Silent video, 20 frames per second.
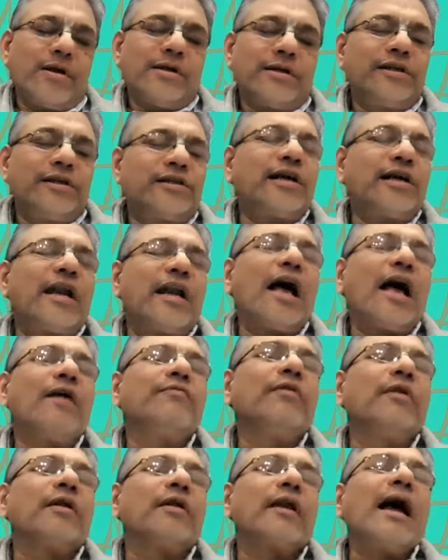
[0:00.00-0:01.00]
She said, I
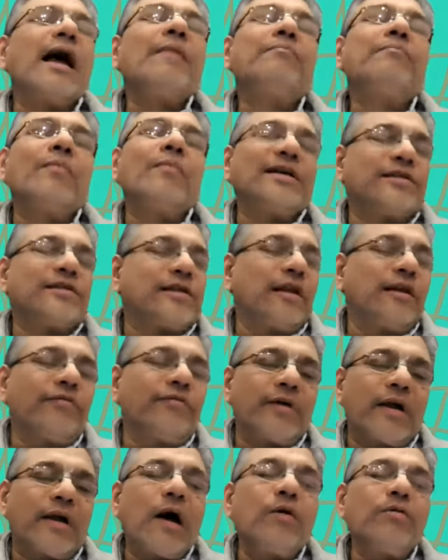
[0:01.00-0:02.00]
will wrap
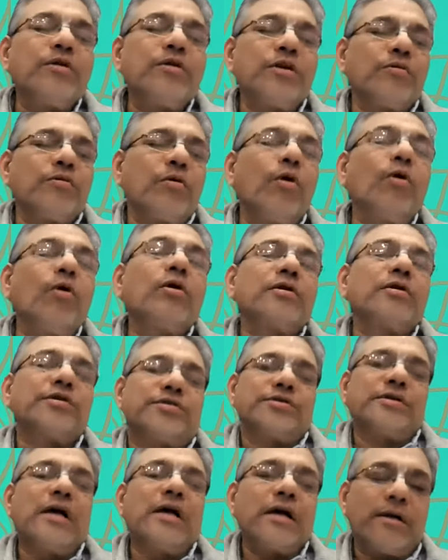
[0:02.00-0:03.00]
myself around you, O
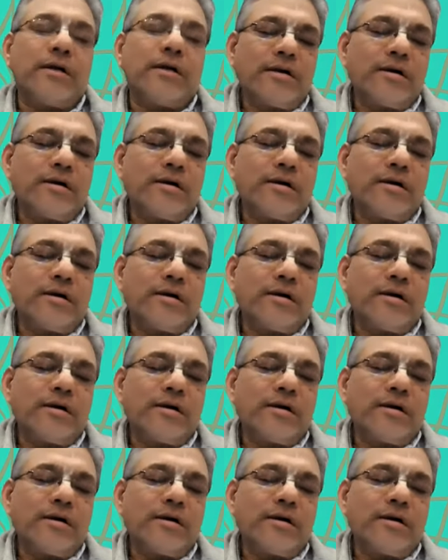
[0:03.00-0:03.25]
Krishna,